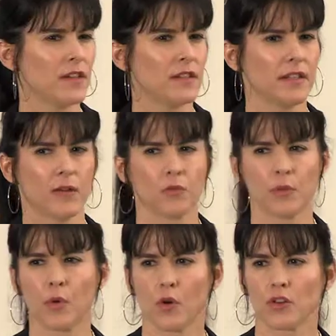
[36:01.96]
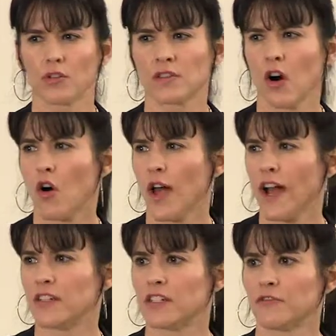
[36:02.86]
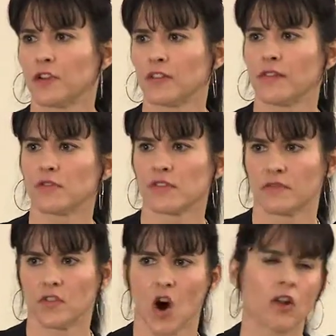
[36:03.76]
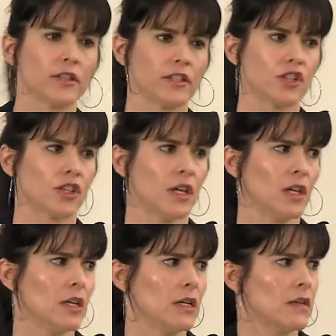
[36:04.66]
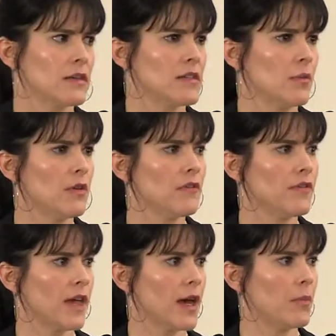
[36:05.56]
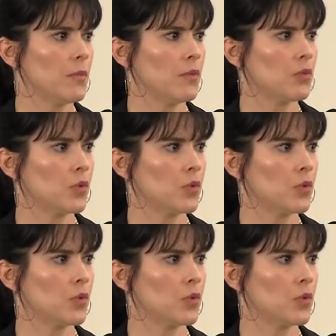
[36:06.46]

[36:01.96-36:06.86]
that reporters all had different levels of knowledge. Some of them